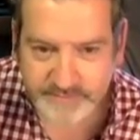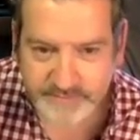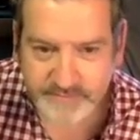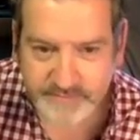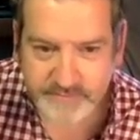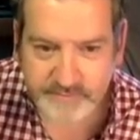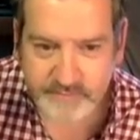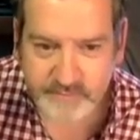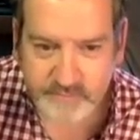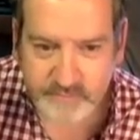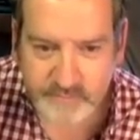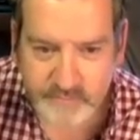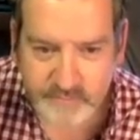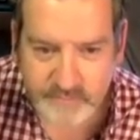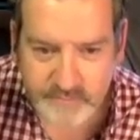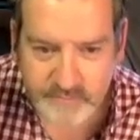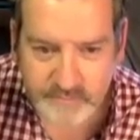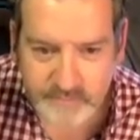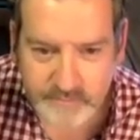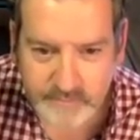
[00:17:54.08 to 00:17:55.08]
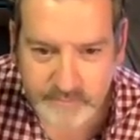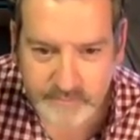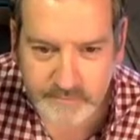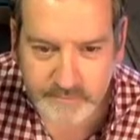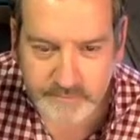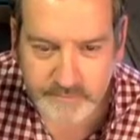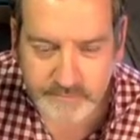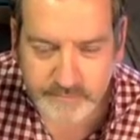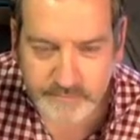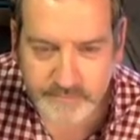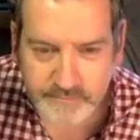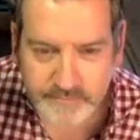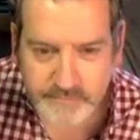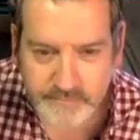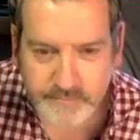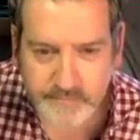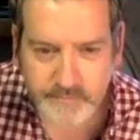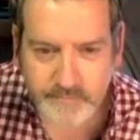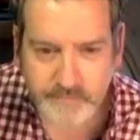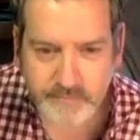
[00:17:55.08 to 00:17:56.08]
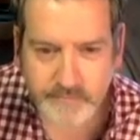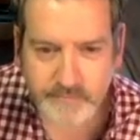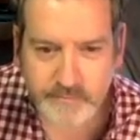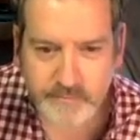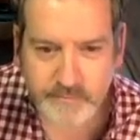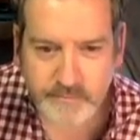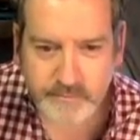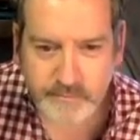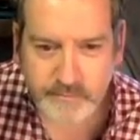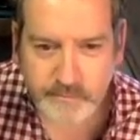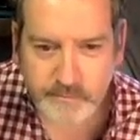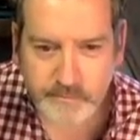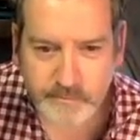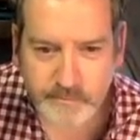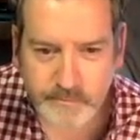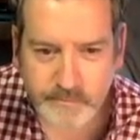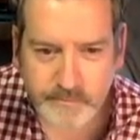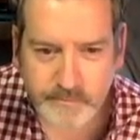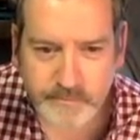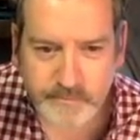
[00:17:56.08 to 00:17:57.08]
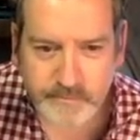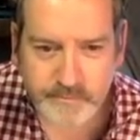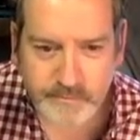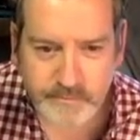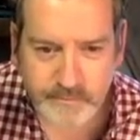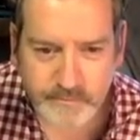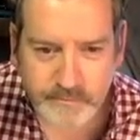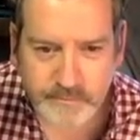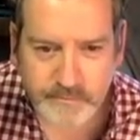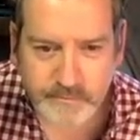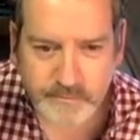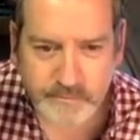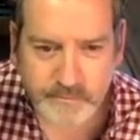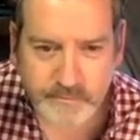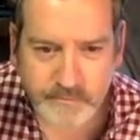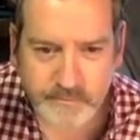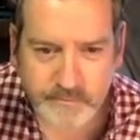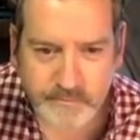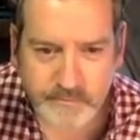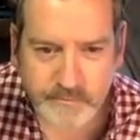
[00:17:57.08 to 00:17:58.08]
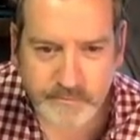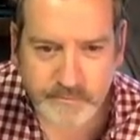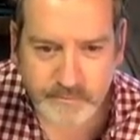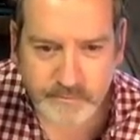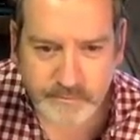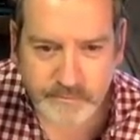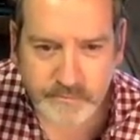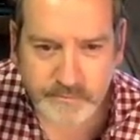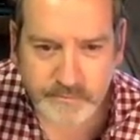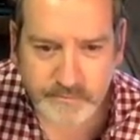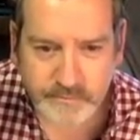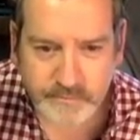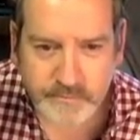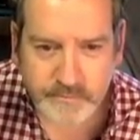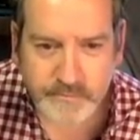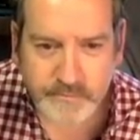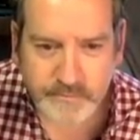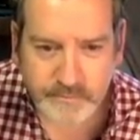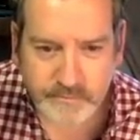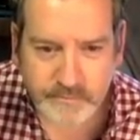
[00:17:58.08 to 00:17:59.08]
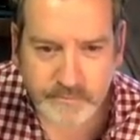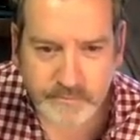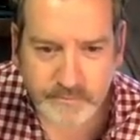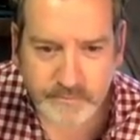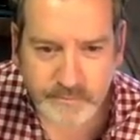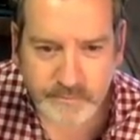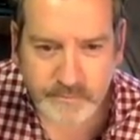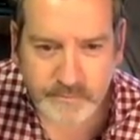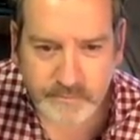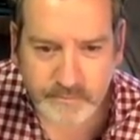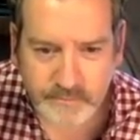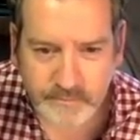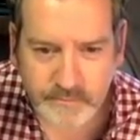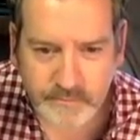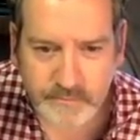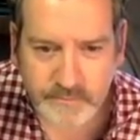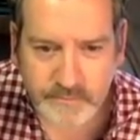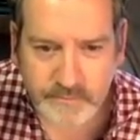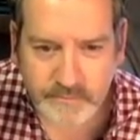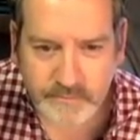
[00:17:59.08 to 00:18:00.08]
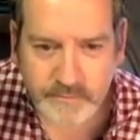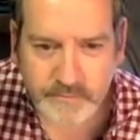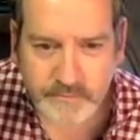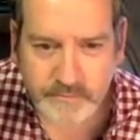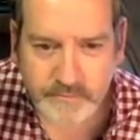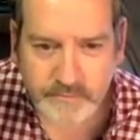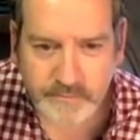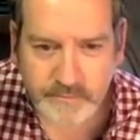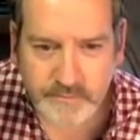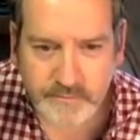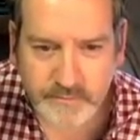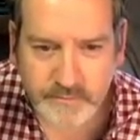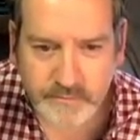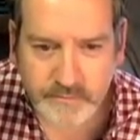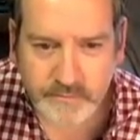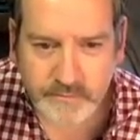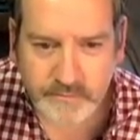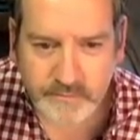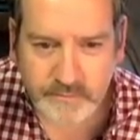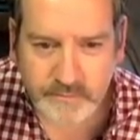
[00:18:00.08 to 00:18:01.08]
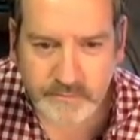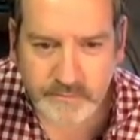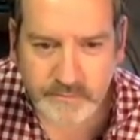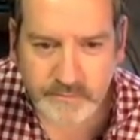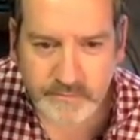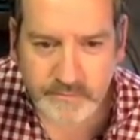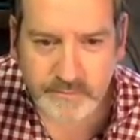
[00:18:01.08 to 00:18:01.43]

The person shown says nothing.